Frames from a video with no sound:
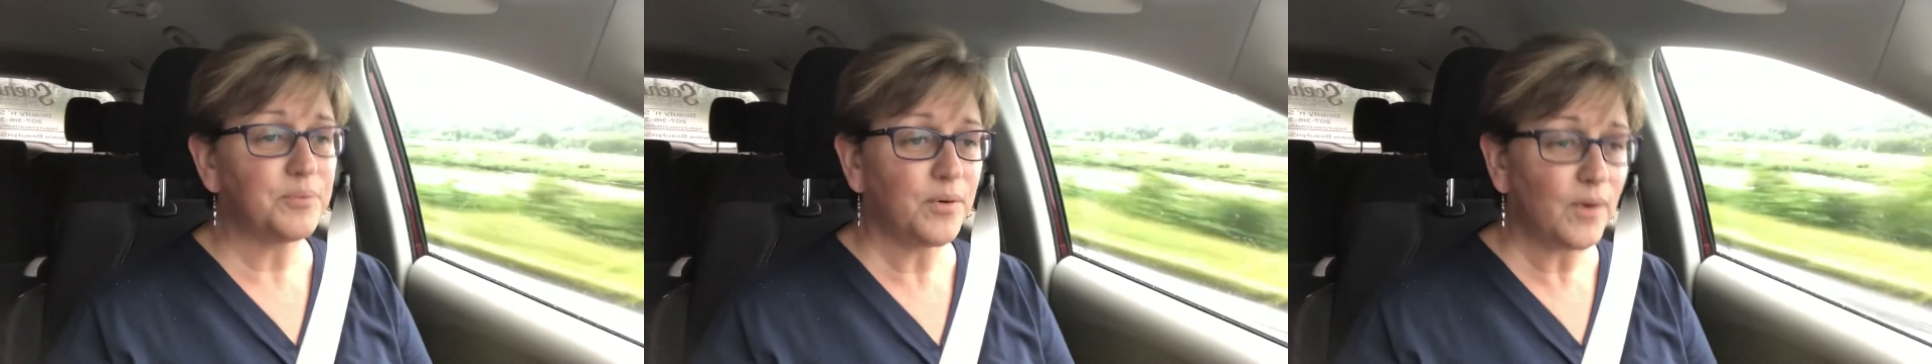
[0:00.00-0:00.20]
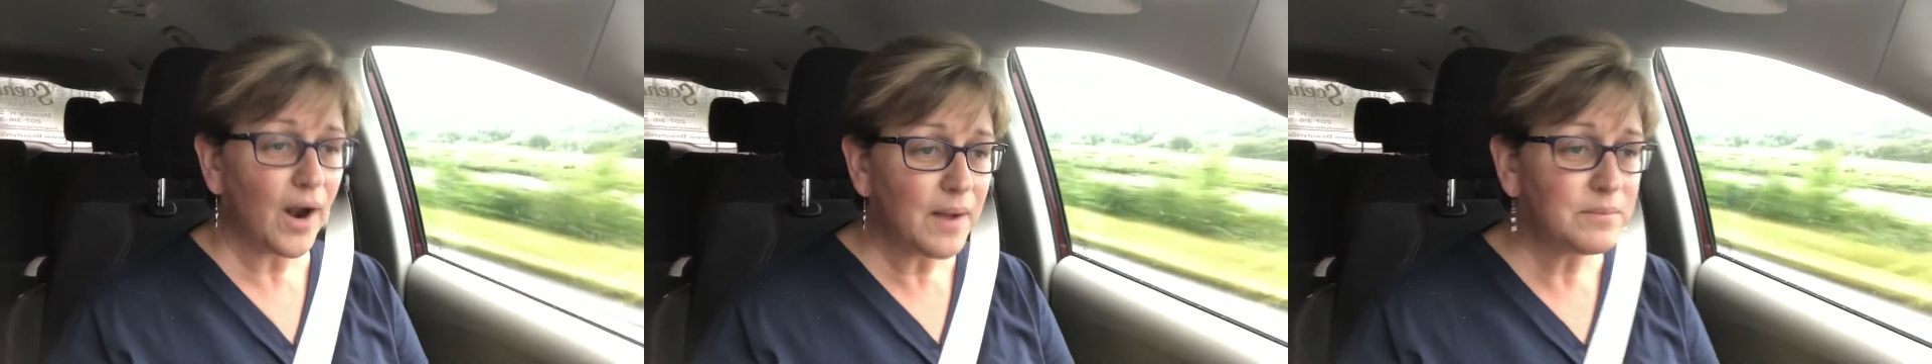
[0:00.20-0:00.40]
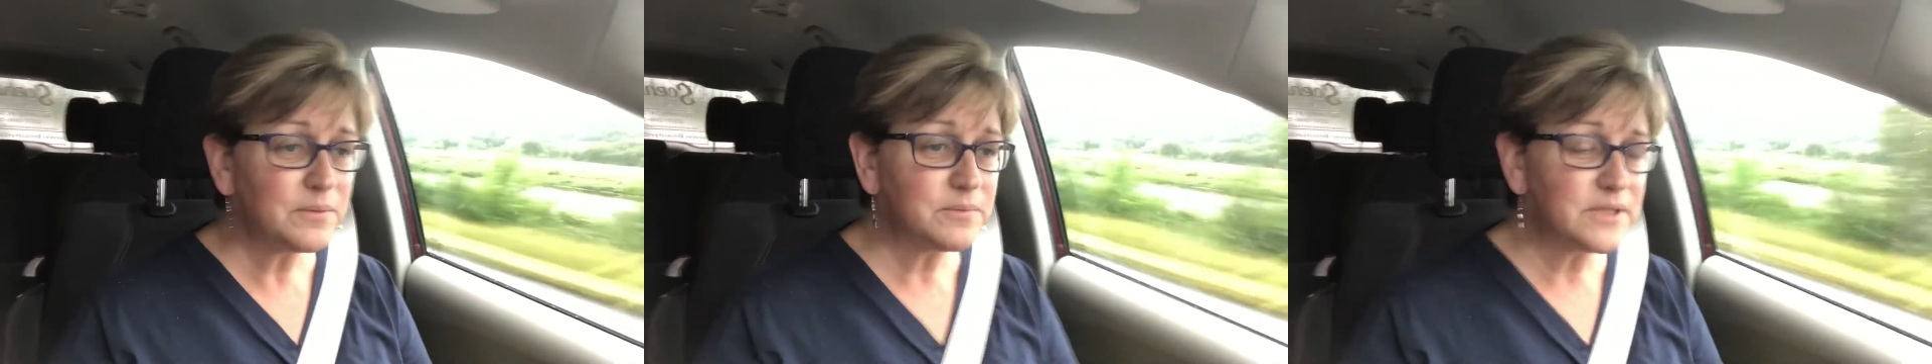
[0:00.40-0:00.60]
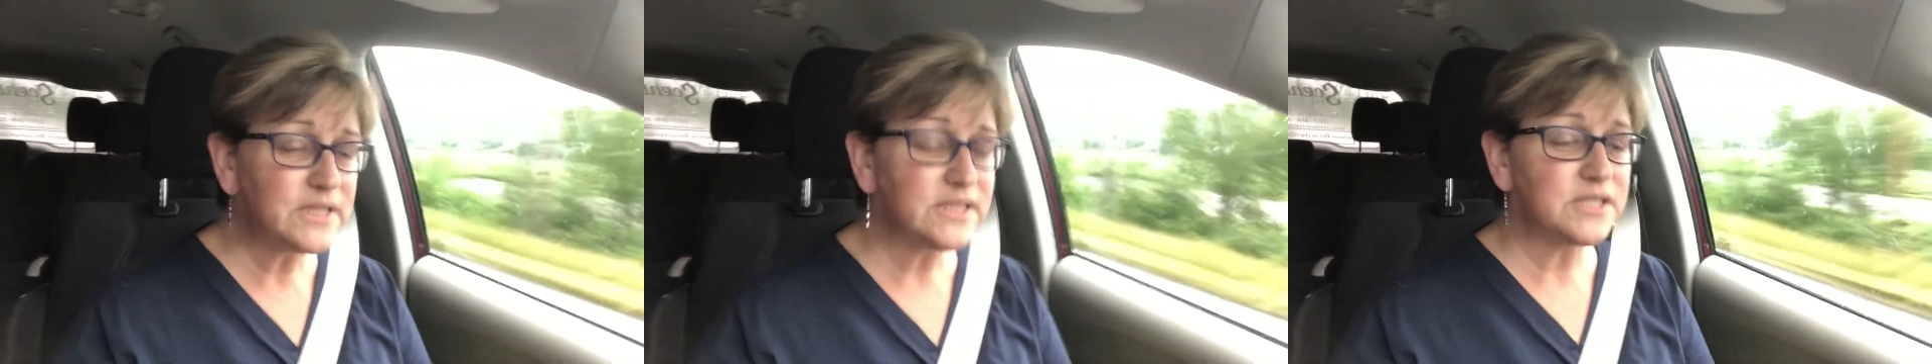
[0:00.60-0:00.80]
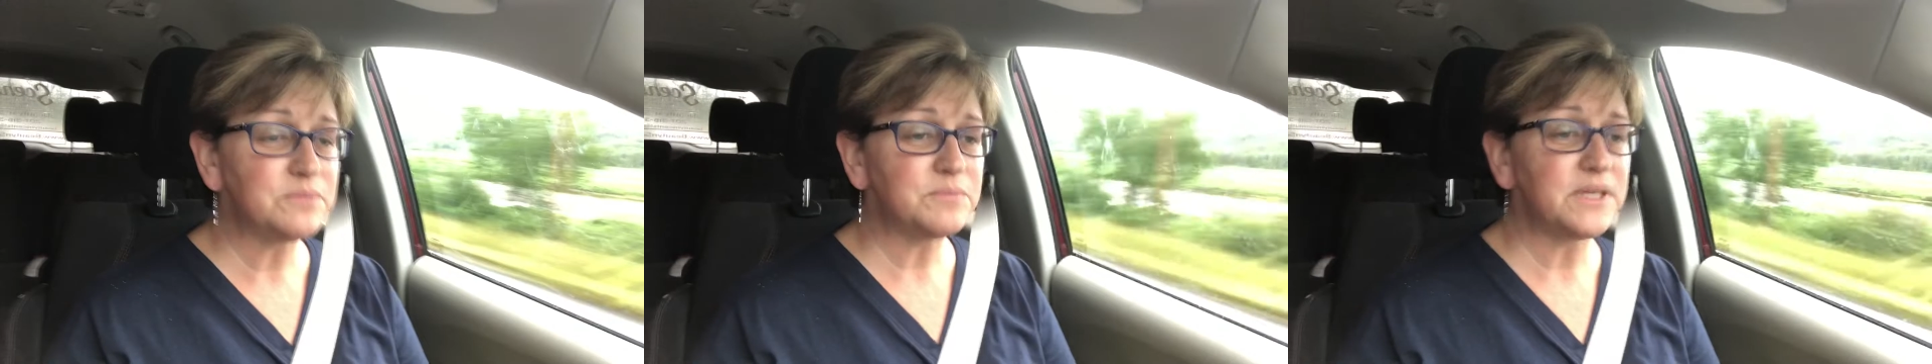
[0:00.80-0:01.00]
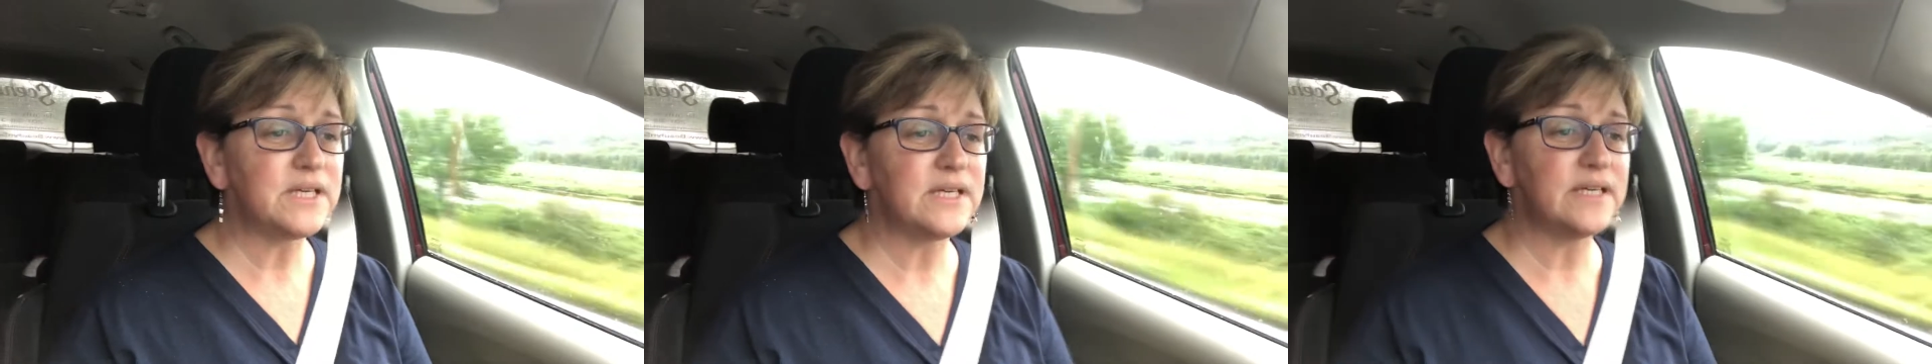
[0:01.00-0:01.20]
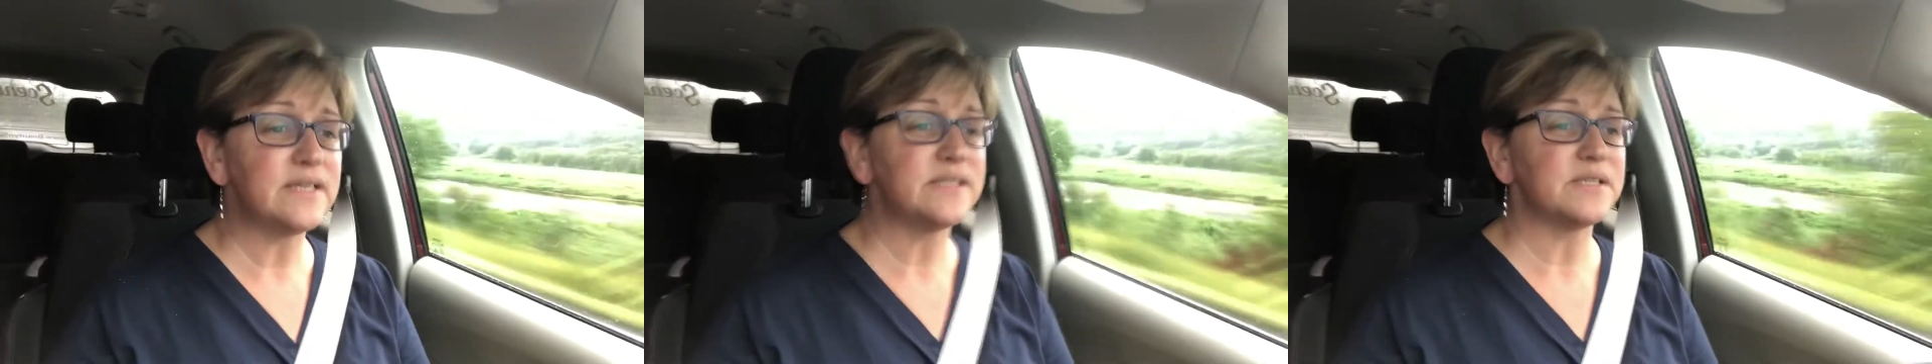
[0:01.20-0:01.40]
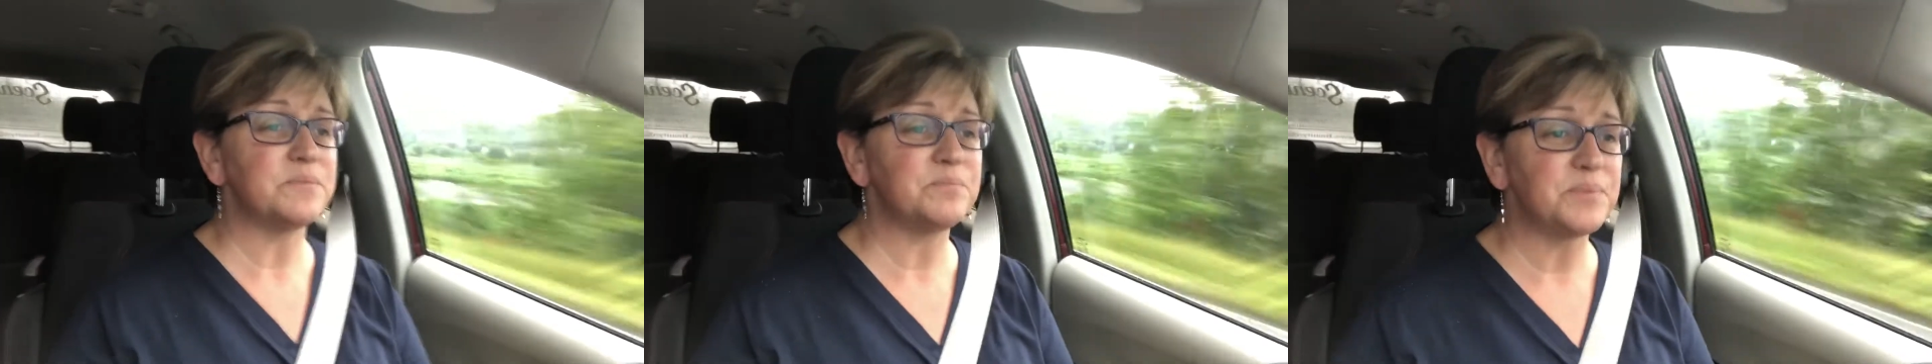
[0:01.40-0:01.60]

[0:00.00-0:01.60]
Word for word: probably to me is the